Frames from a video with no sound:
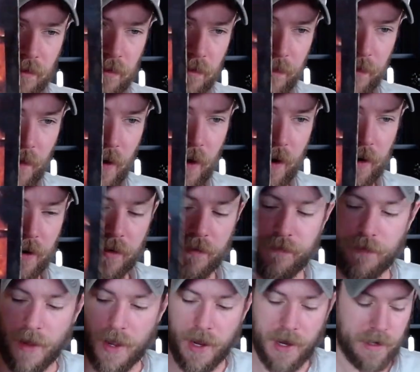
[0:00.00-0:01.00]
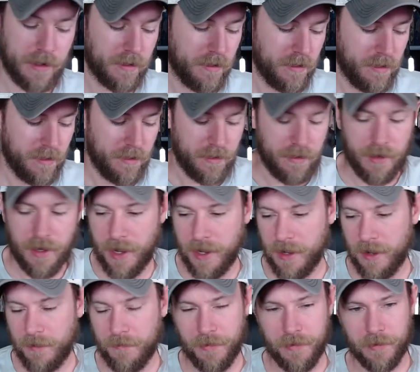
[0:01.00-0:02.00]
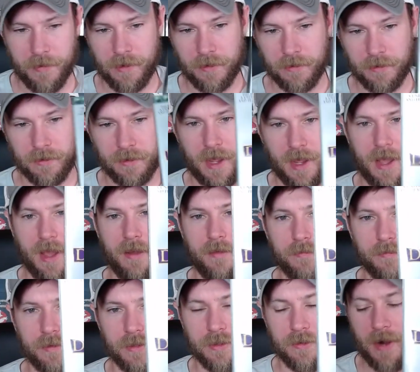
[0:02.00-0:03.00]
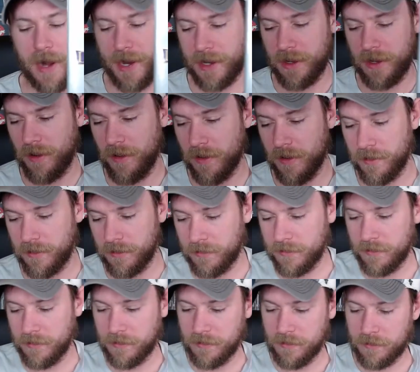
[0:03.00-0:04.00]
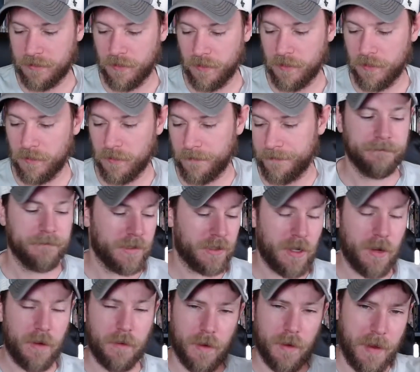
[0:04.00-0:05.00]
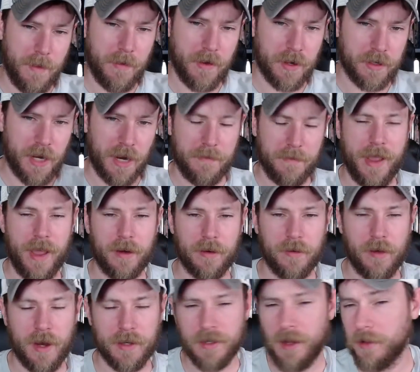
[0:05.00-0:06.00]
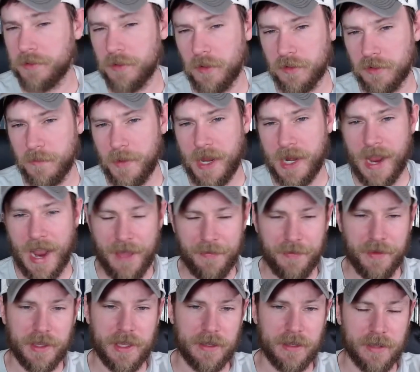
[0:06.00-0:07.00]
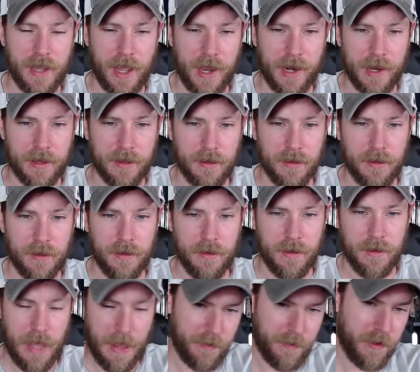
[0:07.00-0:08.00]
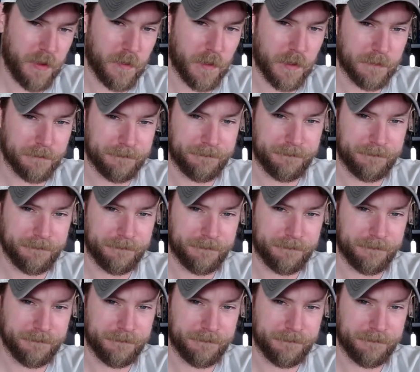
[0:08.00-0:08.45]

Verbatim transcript: very good find, and I'm thrilled to have DragonHeart. So cool. So remember to check me out across all social media at the Geek's Attic. Have a good one.